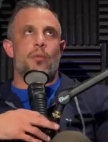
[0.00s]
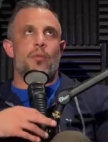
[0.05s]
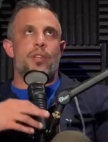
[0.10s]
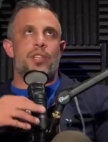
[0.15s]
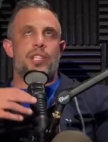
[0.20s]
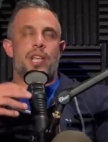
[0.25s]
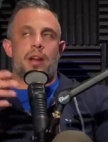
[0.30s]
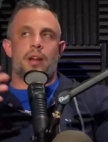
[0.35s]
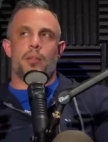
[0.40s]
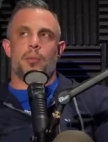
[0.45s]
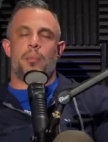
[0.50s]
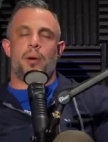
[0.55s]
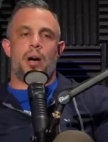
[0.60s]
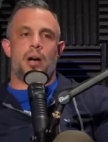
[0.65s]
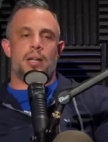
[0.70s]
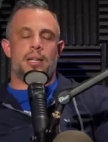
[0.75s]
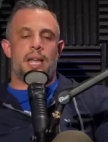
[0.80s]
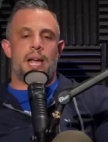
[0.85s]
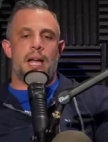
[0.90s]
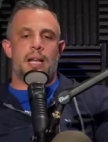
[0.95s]
have we said on the
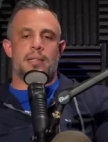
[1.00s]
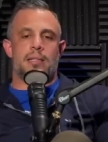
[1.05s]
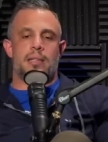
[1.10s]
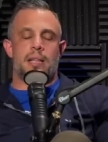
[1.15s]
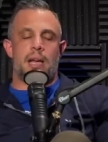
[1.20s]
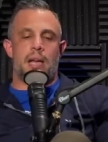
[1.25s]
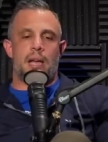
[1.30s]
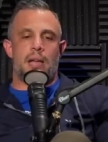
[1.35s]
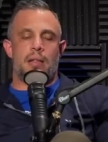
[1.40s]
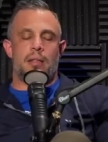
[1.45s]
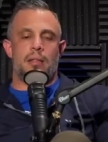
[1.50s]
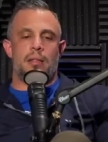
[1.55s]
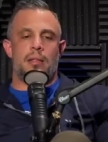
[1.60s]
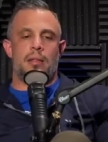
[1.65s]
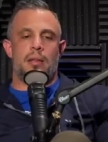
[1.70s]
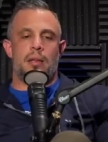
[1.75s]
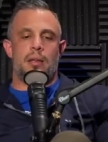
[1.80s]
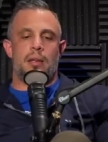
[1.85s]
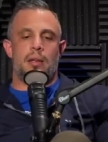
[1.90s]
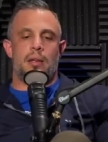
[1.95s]
podcast that
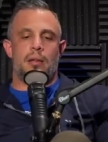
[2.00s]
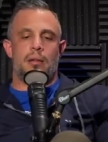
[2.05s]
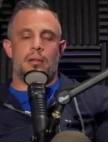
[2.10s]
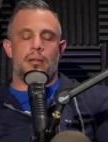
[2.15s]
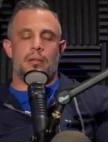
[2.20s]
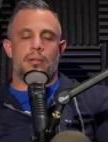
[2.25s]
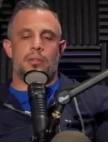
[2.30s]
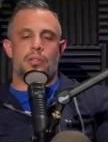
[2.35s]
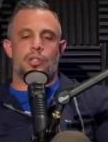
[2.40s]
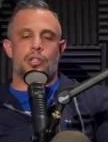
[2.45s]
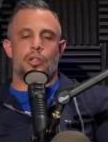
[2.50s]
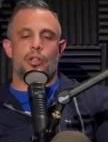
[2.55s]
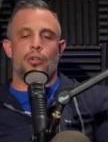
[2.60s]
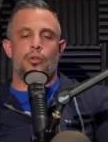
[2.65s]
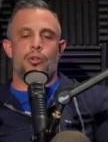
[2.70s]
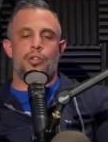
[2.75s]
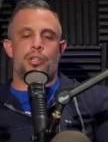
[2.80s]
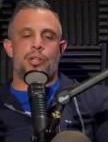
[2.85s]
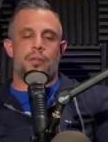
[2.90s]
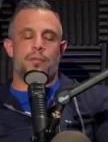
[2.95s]
the
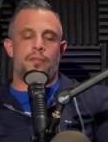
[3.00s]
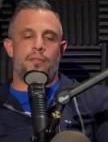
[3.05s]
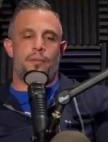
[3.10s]
solution